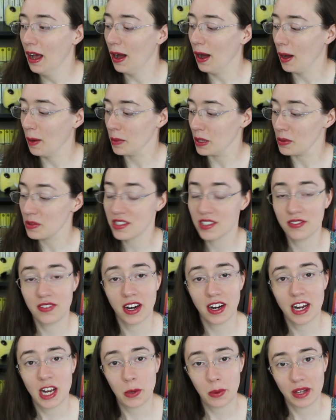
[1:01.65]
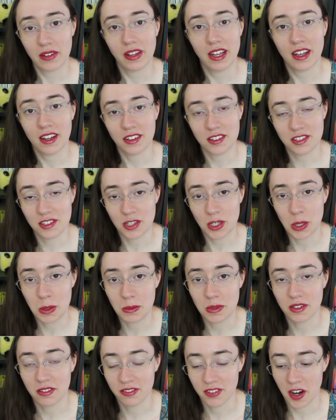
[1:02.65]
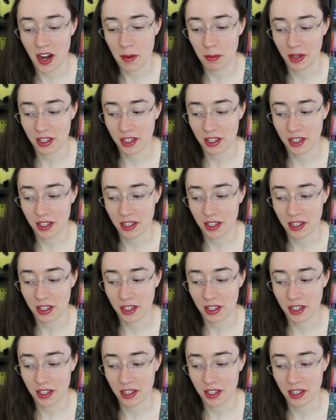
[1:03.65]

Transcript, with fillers: Um, it was very quickly consumed, very